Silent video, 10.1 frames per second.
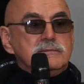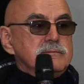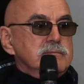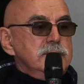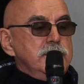
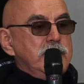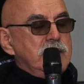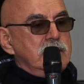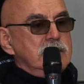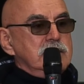one
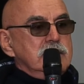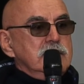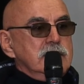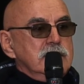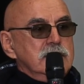
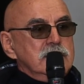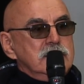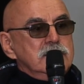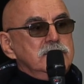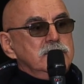need
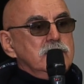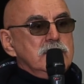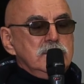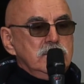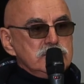to be
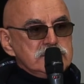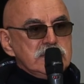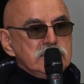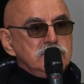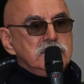able
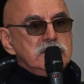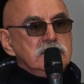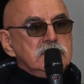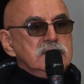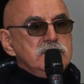to pick
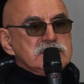up